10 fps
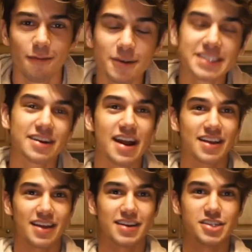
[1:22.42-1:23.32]
What's
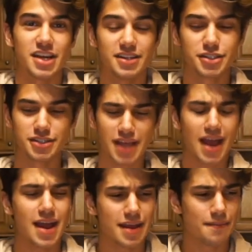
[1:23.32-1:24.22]
crackalackin' challengers?
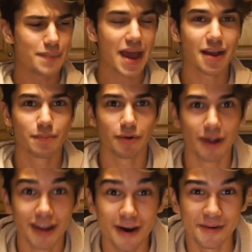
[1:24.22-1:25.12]
I am back, but
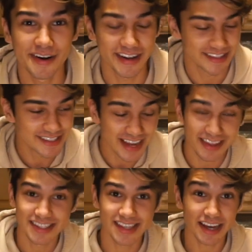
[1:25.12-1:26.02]
right now we are inside.
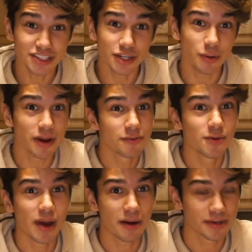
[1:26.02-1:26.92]
This is actually quite a
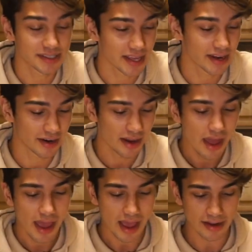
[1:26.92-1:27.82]
few hours later,
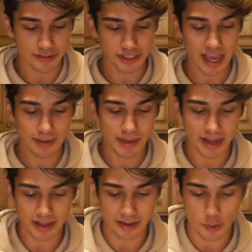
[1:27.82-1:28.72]
and I've just had
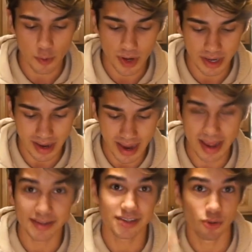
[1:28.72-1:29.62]
my queen
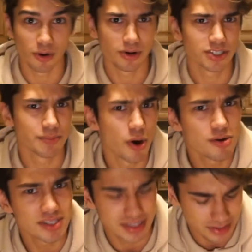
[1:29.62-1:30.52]
ant, or
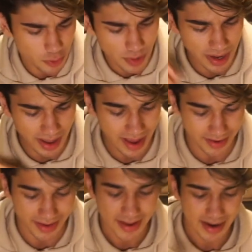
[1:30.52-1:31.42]
supposedly queen
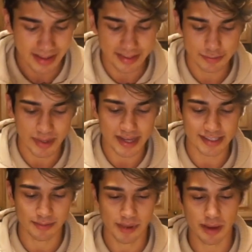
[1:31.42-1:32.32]
ant, in this
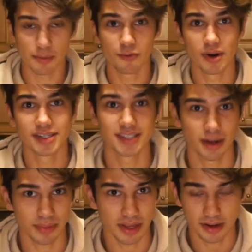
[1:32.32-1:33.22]
plastic bag before I set
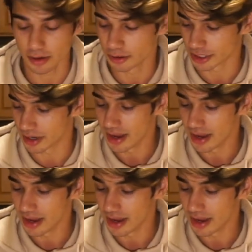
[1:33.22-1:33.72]
up the enclosure.